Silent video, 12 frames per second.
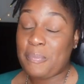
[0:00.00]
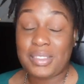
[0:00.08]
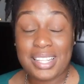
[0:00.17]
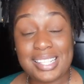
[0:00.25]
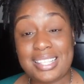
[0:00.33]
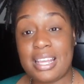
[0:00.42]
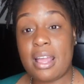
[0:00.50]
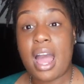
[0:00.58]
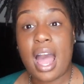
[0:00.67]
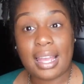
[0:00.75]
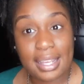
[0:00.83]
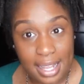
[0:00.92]
Listen,
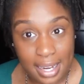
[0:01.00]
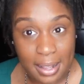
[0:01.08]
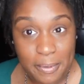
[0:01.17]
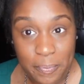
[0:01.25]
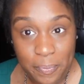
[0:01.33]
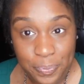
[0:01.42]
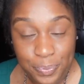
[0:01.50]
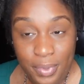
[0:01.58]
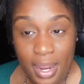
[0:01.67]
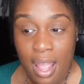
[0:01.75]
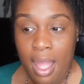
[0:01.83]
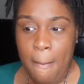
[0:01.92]
I get it,
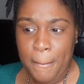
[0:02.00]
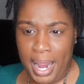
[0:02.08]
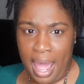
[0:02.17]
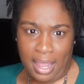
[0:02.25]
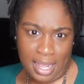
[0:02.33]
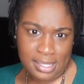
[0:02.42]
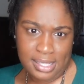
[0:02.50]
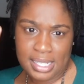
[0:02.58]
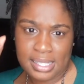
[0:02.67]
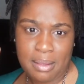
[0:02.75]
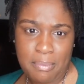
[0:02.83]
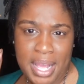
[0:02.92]
but I can see
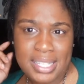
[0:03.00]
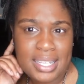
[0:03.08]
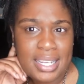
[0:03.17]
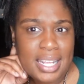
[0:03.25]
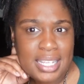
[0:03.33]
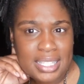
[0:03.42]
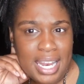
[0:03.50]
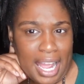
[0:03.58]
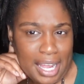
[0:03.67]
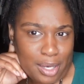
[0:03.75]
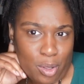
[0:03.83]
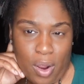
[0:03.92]
some messiness, like
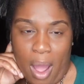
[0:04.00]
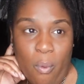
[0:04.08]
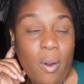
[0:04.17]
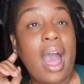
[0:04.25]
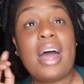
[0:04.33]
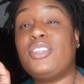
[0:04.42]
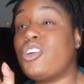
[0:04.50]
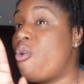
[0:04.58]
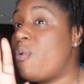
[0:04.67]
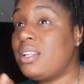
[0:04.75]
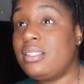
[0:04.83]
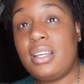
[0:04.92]
a little. I don't
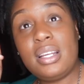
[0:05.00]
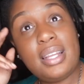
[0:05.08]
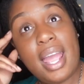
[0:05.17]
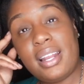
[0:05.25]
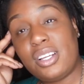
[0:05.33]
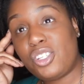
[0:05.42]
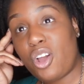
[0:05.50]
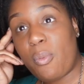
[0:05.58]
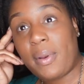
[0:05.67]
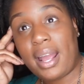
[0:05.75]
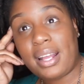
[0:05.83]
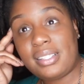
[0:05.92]
want to see a dating show,
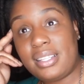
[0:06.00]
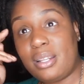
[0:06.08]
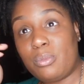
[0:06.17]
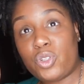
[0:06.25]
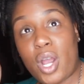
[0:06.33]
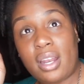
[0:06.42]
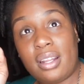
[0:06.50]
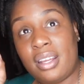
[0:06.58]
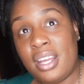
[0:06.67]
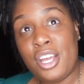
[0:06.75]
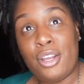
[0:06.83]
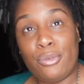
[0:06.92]
but I could see them trying to
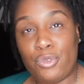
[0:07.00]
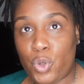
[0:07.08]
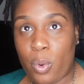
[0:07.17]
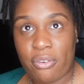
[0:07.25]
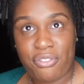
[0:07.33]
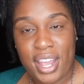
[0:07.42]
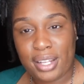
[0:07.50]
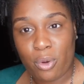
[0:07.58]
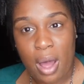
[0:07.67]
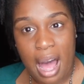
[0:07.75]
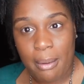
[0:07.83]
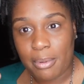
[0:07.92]
do a fake
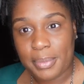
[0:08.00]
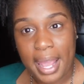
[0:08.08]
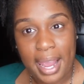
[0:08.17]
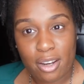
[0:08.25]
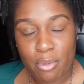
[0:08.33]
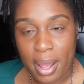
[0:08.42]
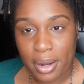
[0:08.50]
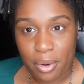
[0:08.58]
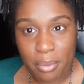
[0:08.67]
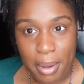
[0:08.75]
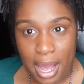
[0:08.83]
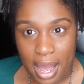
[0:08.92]
little album that ain't nobody
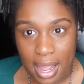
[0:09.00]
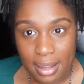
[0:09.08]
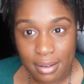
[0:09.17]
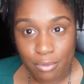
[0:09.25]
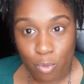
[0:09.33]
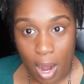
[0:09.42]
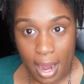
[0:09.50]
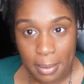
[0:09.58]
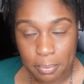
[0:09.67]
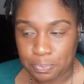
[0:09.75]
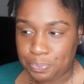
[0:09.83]
gonna buy, right?